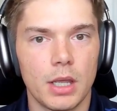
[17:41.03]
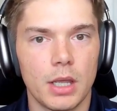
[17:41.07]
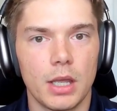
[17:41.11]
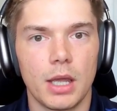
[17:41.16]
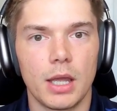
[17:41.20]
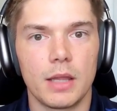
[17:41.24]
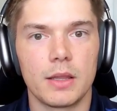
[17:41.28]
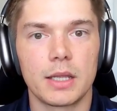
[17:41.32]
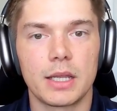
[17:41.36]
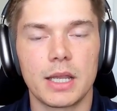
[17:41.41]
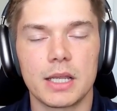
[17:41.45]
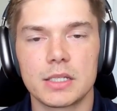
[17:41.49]
In
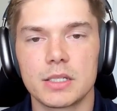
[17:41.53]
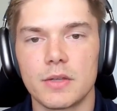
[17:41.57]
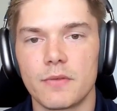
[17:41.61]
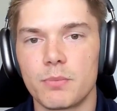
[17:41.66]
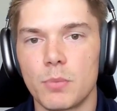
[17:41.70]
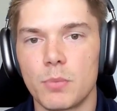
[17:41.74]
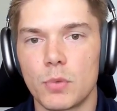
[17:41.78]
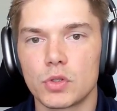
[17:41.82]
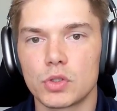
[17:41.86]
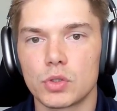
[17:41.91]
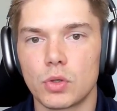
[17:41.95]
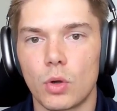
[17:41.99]
the case of
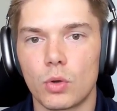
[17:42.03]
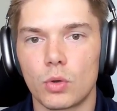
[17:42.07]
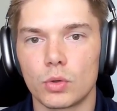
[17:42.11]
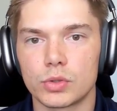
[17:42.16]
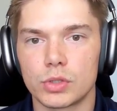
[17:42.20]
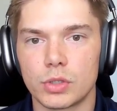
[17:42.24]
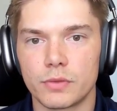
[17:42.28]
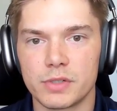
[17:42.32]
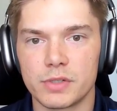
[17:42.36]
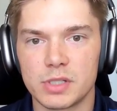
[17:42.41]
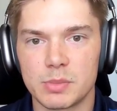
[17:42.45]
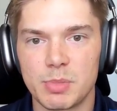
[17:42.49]
most local
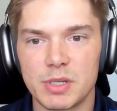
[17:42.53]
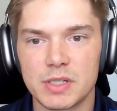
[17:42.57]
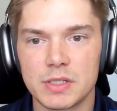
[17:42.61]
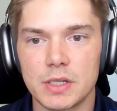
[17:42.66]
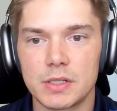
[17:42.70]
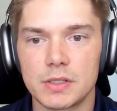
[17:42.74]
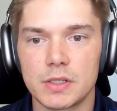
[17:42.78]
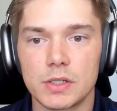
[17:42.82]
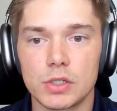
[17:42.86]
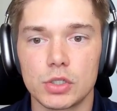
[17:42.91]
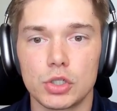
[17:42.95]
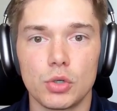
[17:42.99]
service
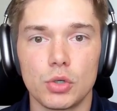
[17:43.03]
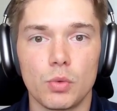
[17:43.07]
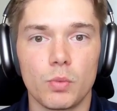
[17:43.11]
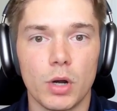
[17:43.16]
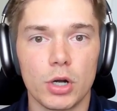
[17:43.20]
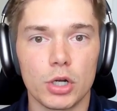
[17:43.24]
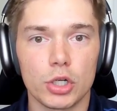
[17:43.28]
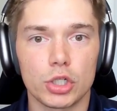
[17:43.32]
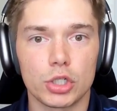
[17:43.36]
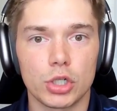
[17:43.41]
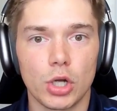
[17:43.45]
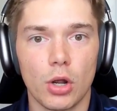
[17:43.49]
businesses, you want
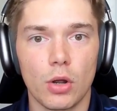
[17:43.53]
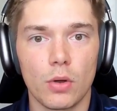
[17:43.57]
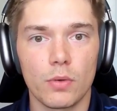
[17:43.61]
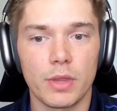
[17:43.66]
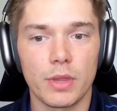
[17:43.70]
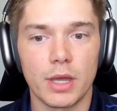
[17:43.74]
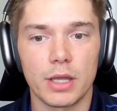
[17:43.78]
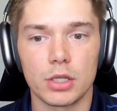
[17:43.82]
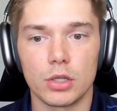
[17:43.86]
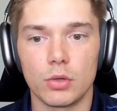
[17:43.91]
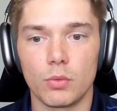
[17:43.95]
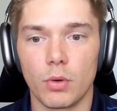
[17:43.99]
to show
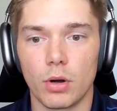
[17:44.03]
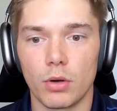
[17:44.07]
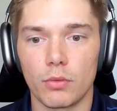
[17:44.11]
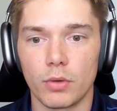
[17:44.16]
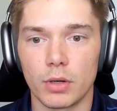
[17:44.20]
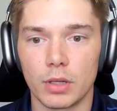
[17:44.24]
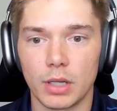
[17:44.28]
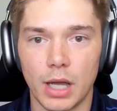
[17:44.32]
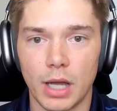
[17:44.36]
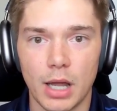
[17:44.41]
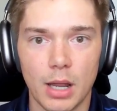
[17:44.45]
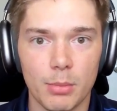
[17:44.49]
that you are
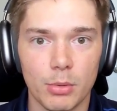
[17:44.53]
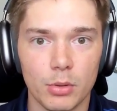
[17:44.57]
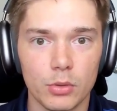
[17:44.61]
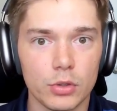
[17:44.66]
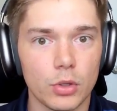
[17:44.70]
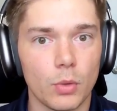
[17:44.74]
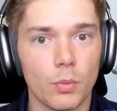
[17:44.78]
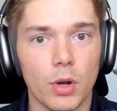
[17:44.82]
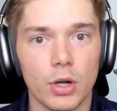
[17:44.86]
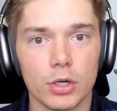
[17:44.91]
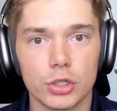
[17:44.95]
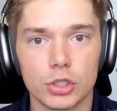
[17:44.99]
reliable. You
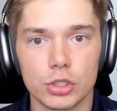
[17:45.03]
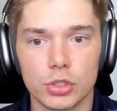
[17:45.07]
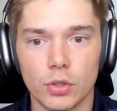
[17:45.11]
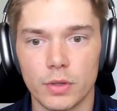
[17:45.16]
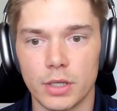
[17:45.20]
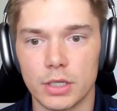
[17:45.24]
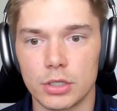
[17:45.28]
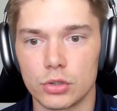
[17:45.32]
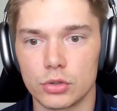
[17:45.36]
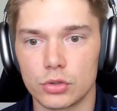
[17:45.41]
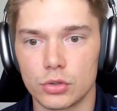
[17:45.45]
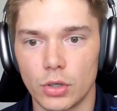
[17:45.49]
want to show that
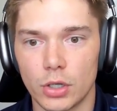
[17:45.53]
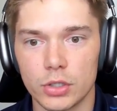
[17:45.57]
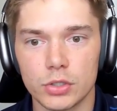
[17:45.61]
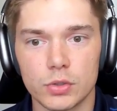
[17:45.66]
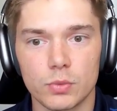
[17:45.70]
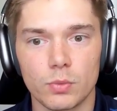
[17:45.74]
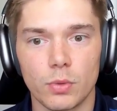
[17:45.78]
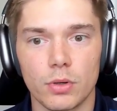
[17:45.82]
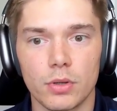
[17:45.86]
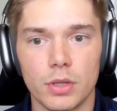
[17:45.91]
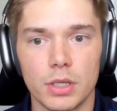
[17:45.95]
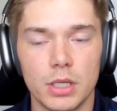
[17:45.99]
you're
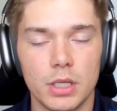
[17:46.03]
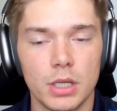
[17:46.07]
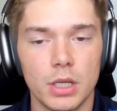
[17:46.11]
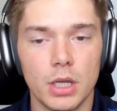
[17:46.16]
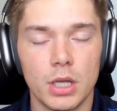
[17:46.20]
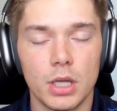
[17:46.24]
trustworthy.